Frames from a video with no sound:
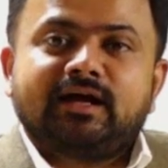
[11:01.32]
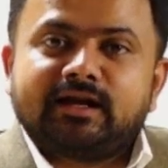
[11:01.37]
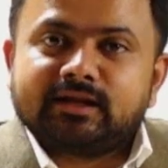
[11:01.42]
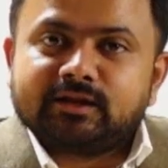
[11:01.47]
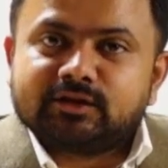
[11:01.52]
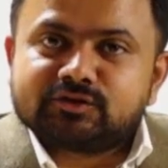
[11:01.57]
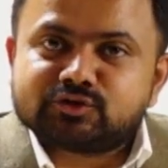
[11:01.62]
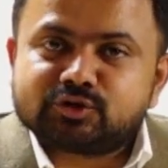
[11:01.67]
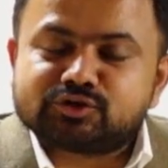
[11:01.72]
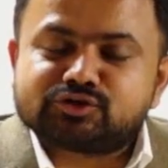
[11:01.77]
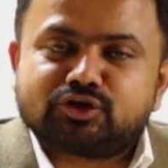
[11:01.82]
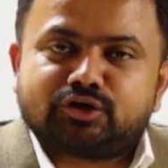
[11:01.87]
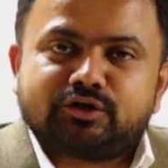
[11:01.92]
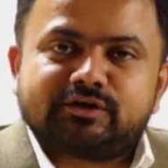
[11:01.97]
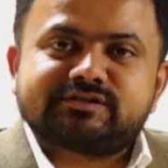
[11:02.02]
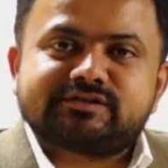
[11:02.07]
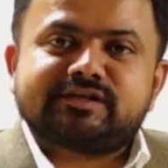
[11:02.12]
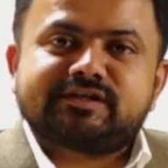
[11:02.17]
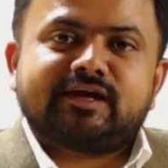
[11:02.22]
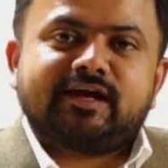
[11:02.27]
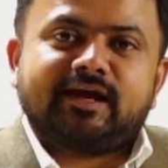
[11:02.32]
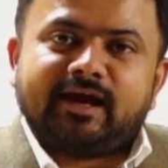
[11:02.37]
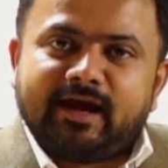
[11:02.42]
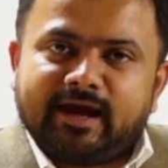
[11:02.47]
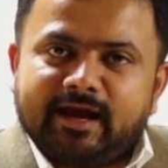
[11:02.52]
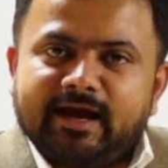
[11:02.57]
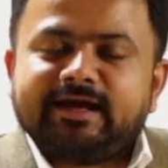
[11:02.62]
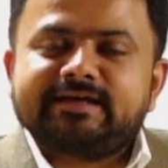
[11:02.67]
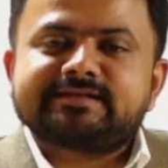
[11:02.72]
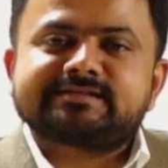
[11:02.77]
sociology
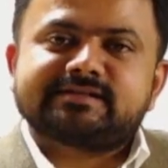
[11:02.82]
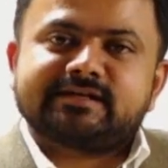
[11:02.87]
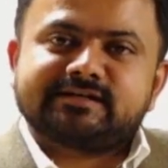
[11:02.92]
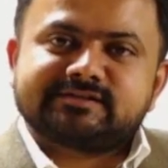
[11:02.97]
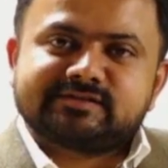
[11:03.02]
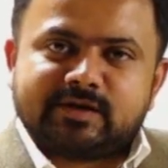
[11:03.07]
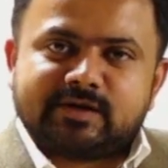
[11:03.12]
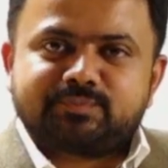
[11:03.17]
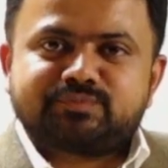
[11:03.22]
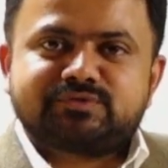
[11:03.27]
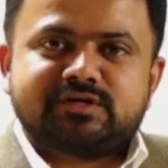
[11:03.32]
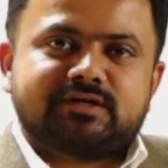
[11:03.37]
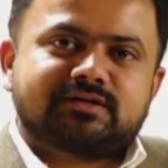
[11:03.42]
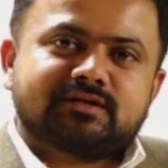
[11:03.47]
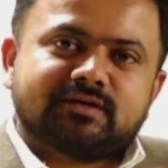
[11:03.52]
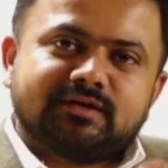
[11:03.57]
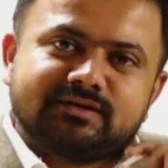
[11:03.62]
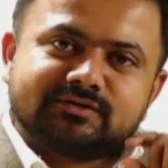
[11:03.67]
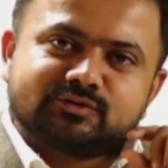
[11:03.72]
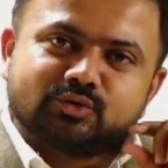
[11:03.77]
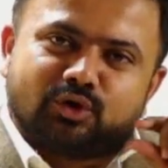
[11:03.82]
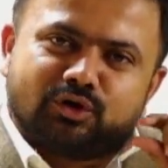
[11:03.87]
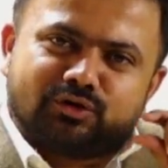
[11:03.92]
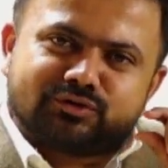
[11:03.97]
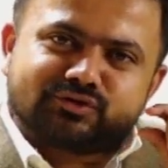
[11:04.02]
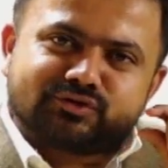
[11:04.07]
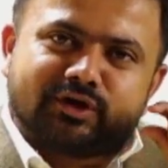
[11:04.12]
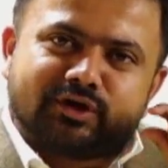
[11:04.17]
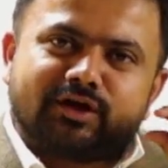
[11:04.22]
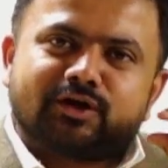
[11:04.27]
as a subject is also
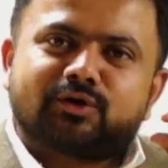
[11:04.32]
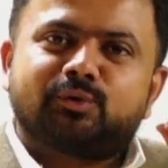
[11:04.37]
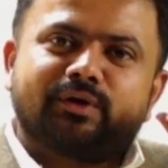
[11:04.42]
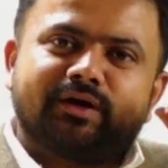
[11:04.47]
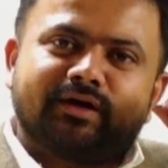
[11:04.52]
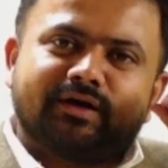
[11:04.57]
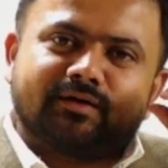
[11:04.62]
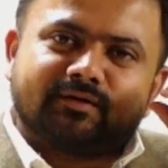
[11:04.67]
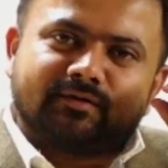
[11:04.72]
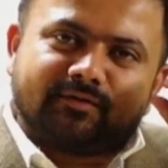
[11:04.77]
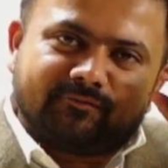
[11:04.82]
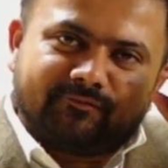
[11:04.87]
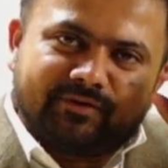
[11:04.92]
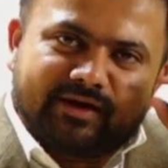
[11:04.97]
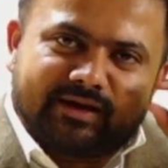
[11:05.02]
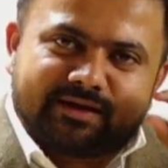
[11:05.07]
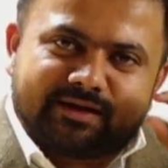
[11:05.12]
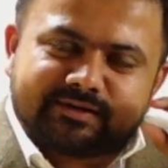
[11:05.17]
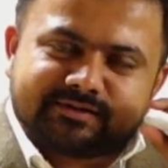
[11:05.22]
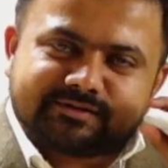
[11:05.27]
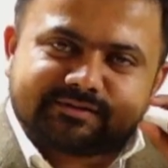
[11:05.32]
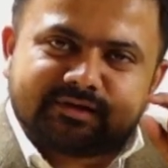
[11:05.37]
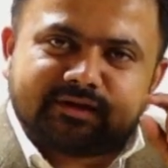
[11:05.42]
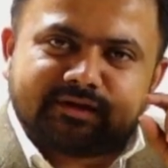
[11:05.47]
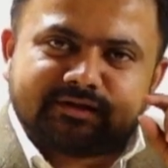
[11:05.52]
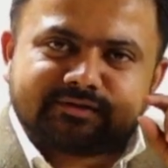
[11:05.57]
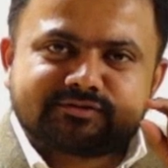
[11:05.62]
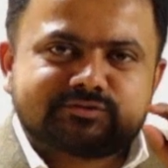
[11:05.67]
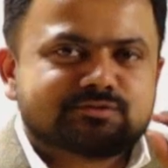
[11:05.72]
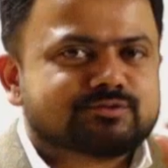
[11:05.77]
included very in
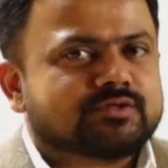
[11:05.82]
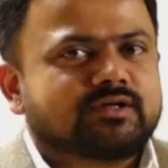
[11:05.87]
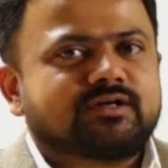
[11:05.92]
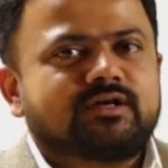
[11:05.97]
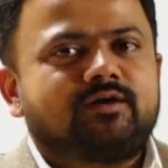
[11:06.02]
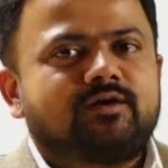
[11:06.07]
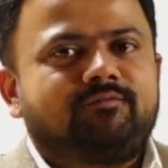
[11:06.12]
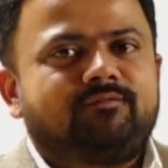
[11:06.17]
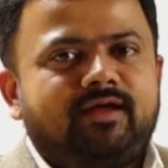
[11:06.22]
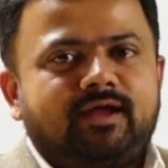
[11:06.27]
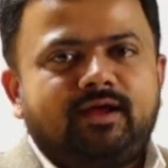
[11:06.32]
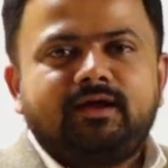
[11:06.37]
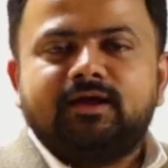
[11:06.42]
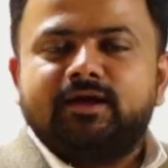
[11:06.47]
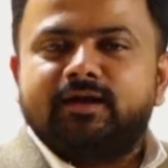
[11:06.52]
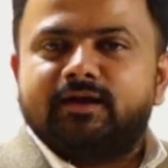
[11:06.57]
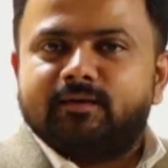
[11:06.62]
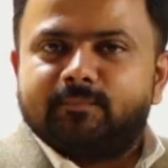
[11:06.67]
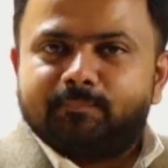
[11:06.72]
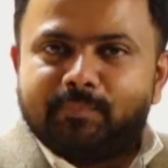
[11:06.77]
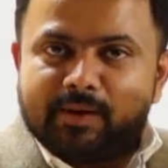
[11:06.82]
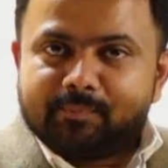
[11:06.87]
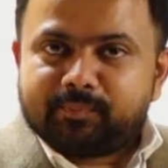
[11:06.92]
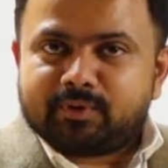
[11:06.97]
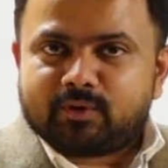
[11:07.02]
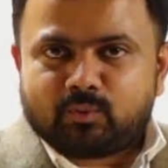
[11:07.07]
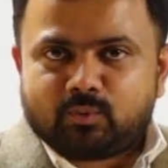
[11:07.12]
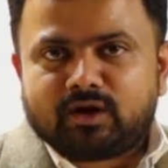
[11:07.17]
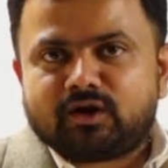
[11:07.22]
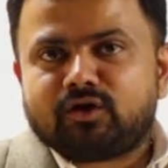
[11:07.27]
a subtle way in paper
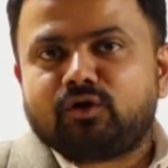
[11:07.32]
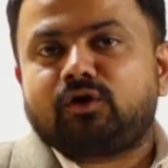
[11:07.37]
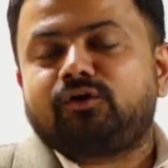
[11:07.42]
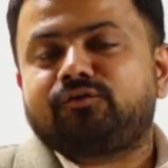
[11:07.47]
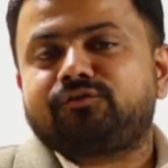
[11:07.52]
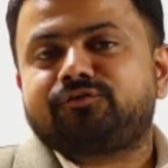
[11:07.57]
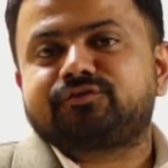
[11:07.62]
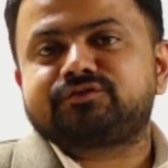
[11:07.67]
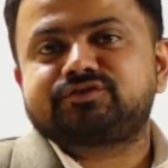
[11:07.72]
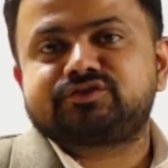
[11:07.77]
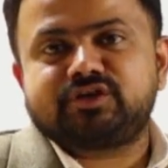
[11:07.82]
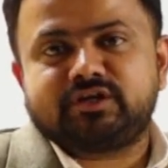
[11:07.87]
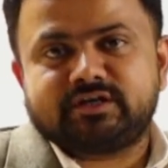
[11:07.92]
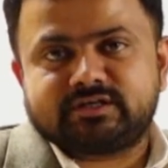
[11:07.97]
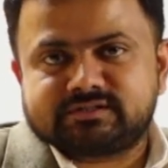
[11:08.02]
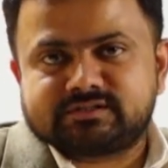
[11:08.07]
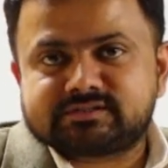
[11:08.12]
1 of GS,